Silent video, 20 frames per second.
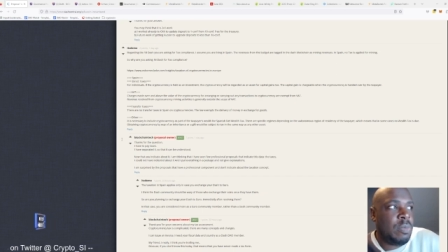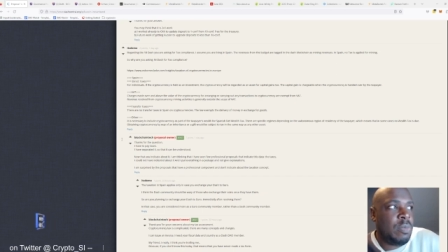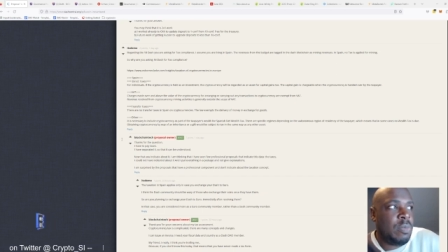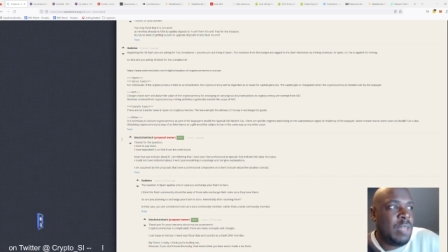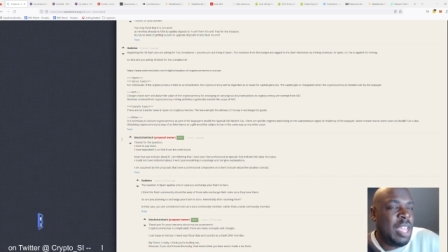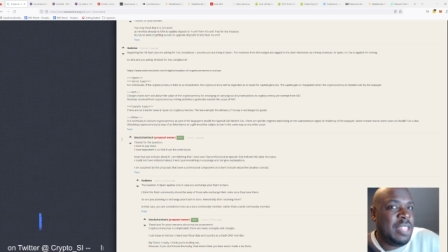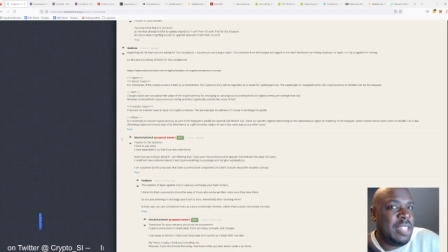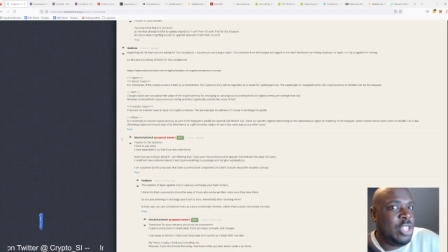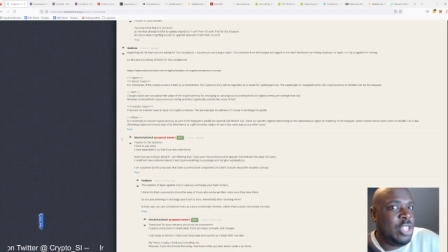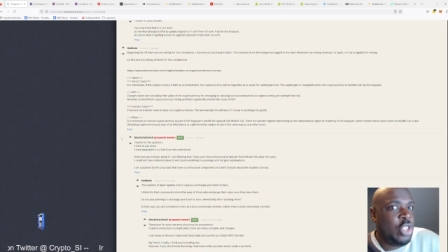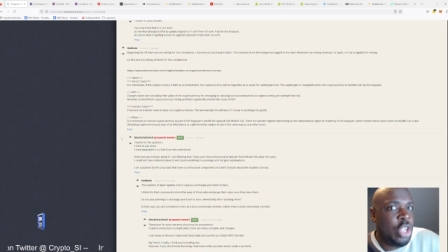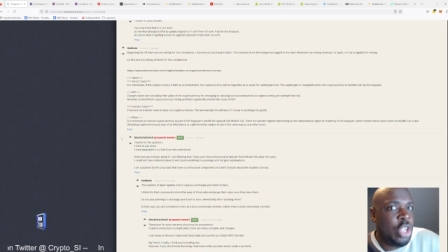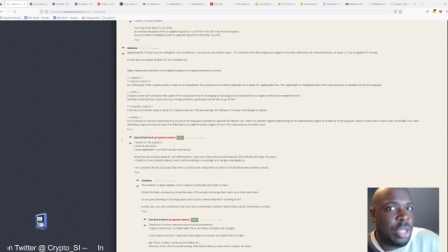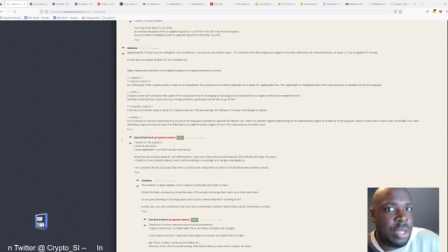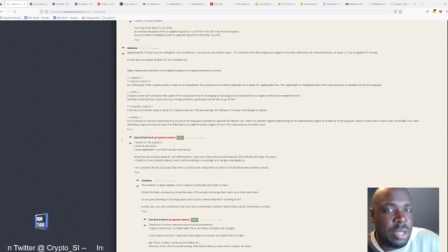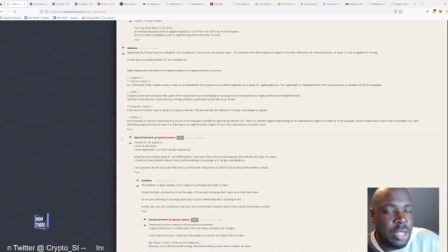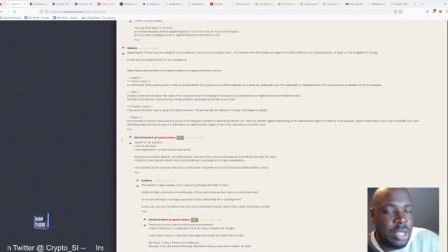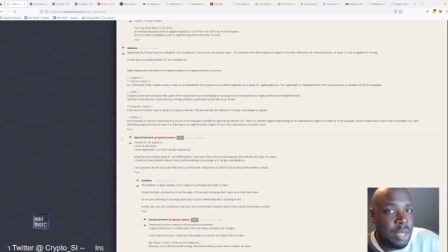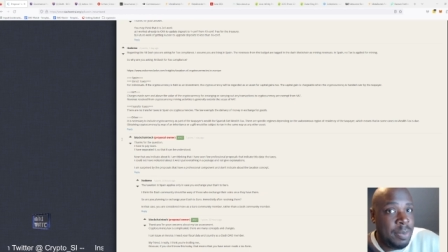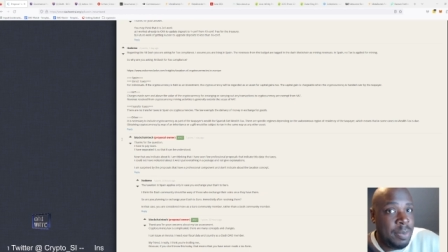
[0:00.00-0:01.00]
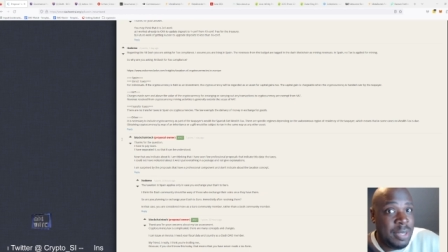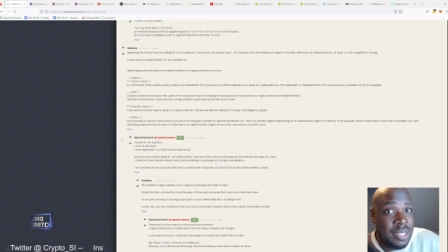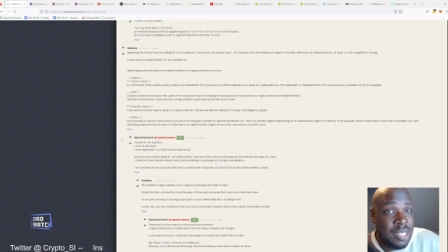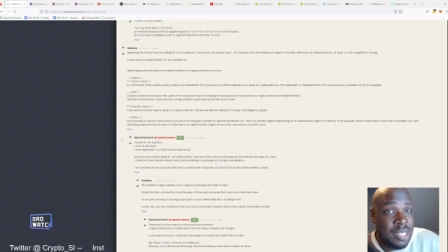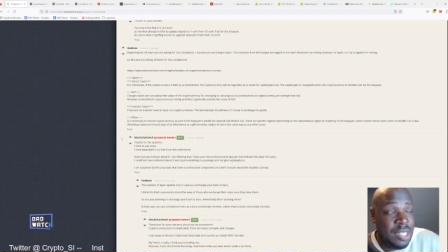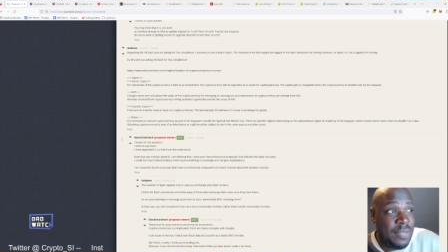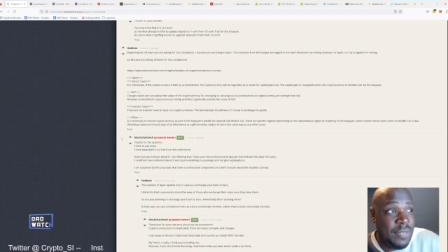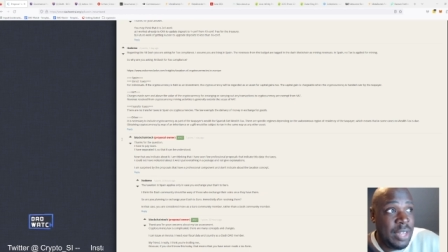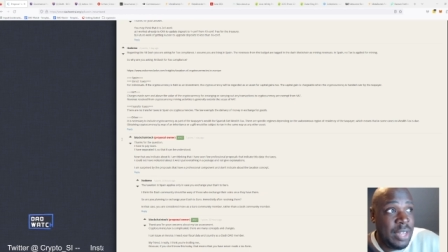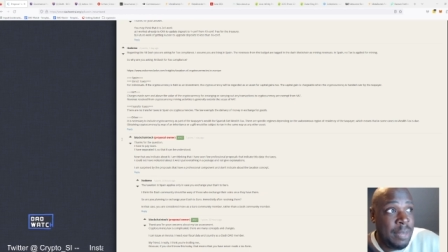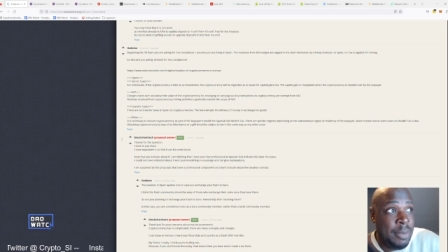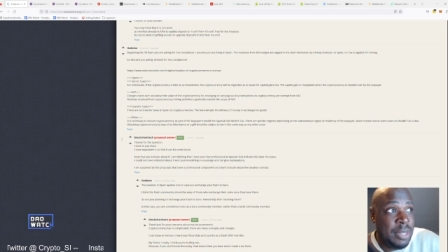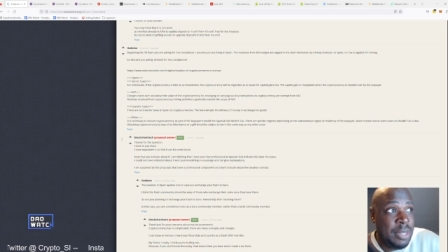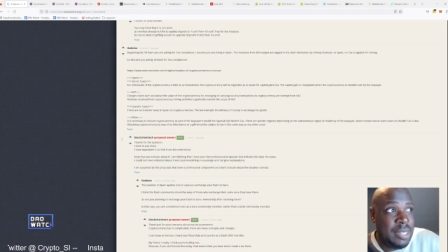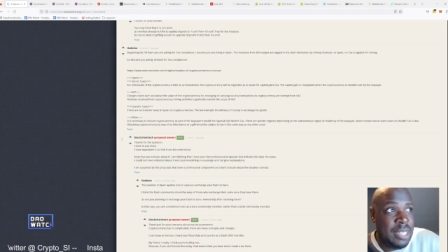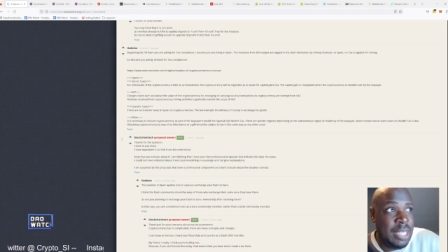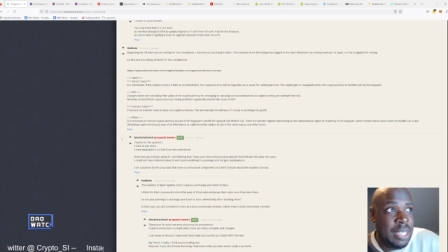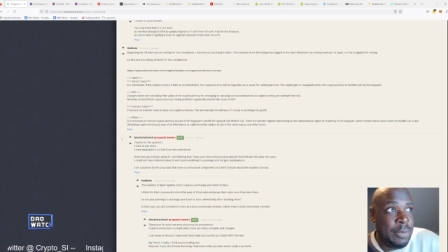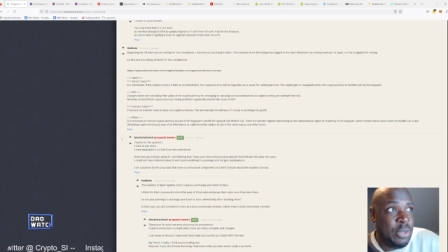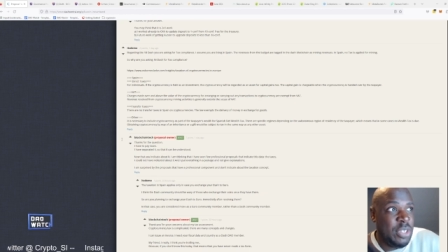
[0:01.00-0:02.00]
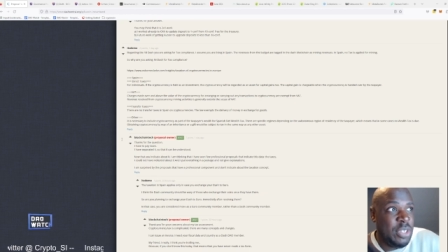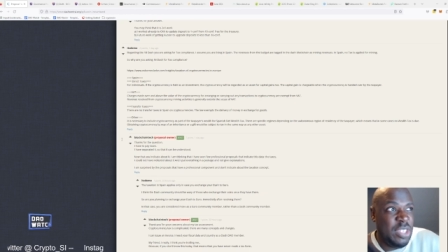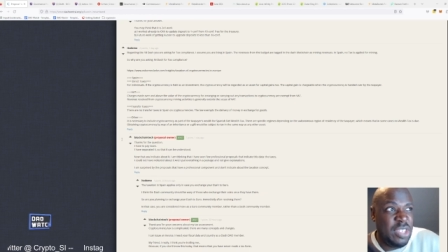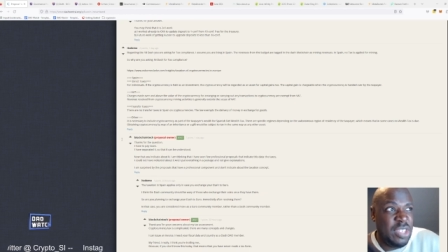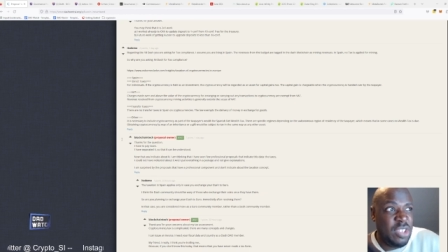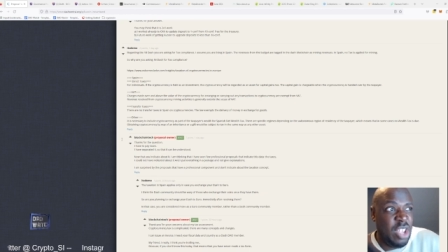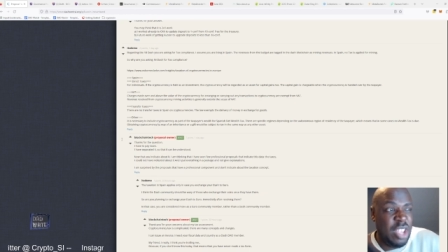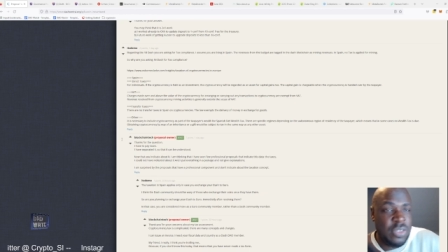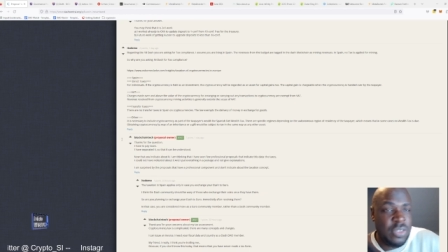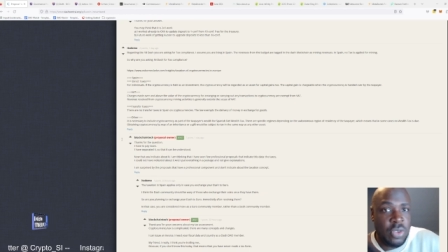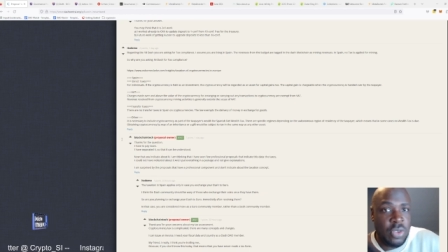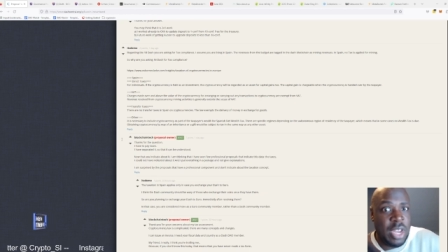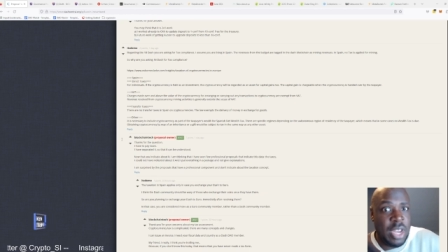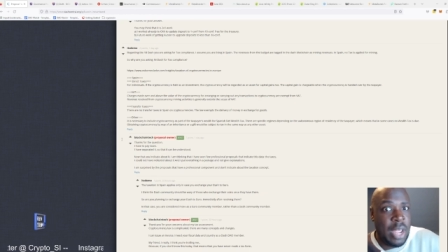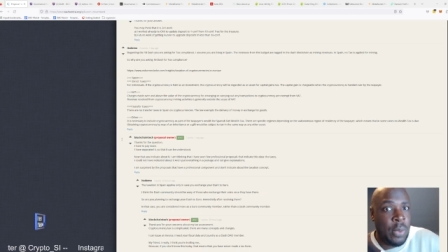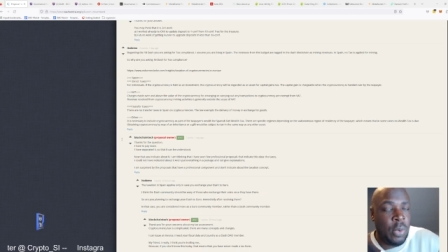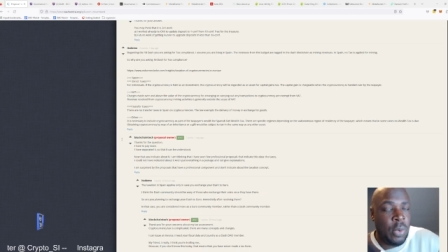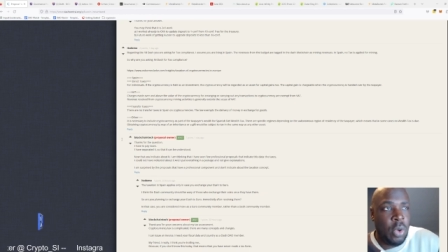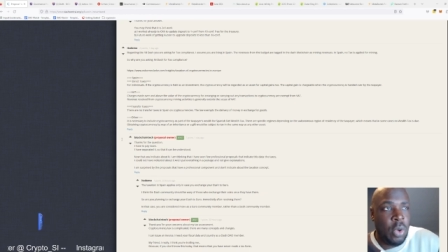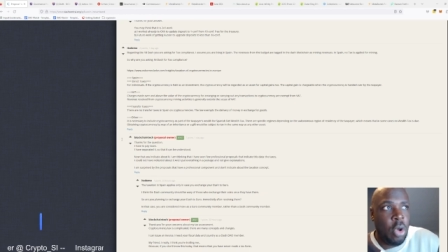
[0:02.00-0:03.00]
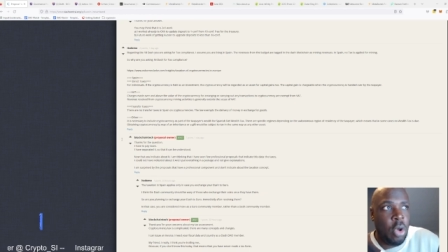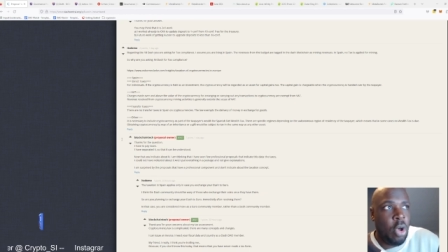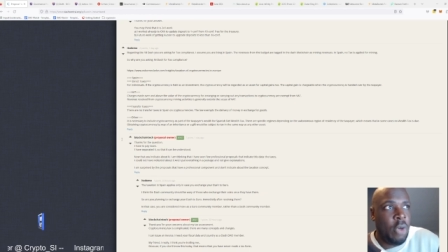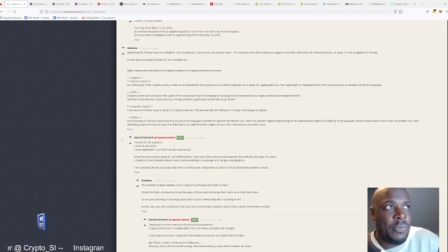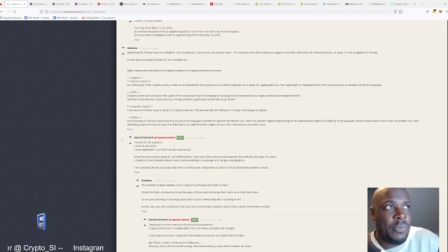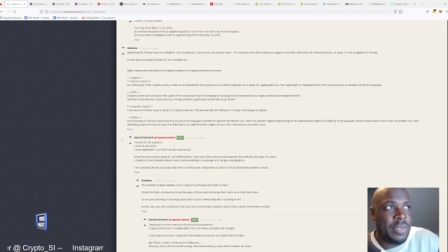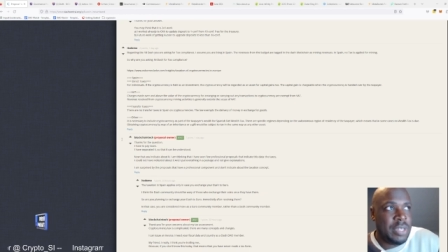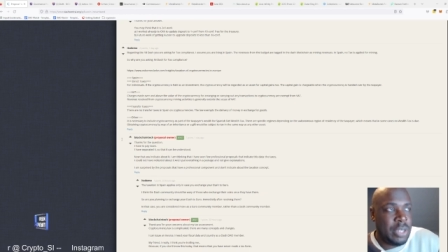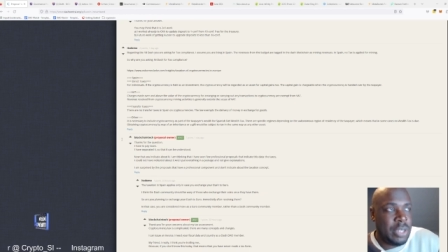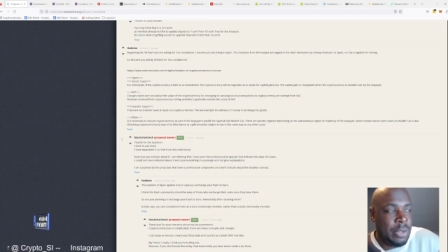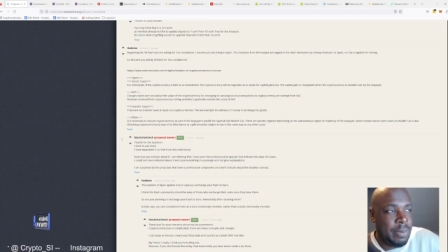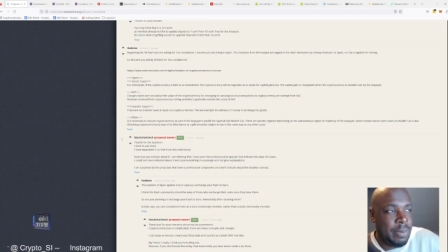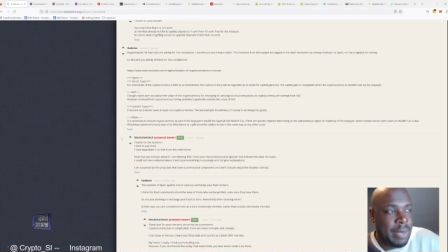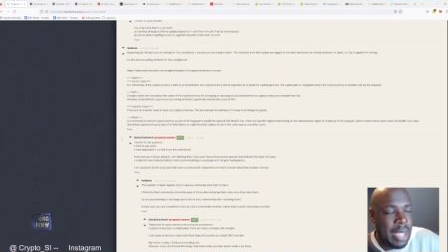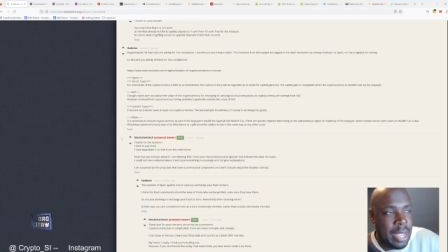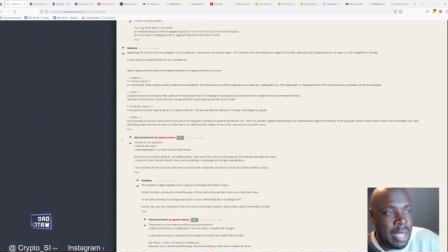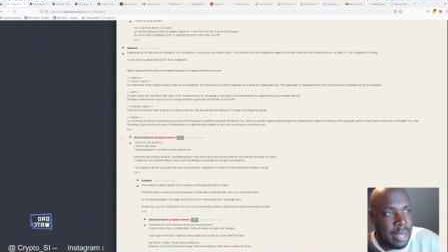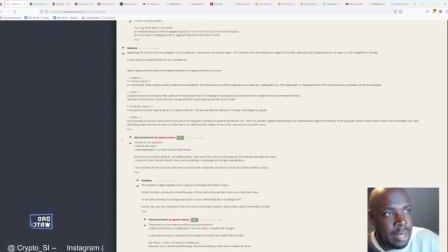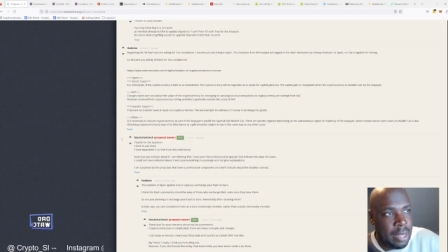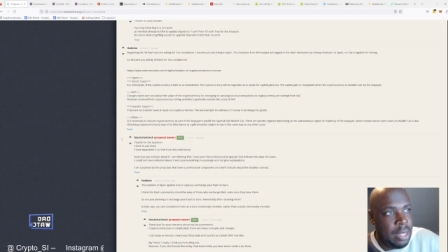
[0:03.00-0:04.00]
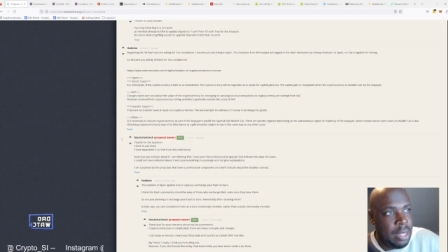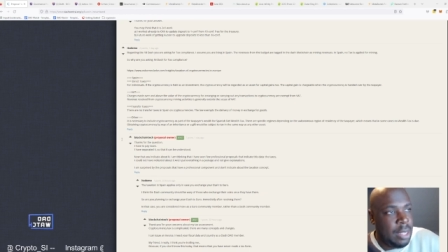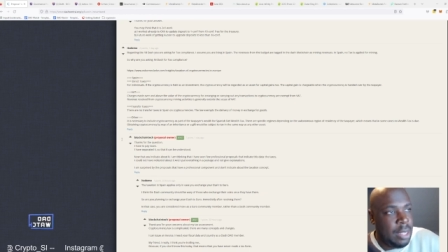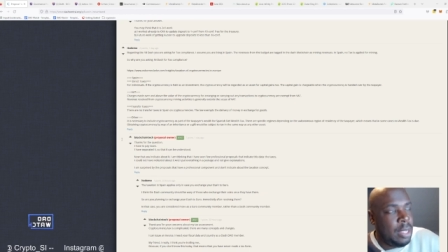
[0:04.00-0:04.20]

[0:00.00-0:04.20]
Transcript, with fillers: addition to the business development team, because this guy's gone out off his own back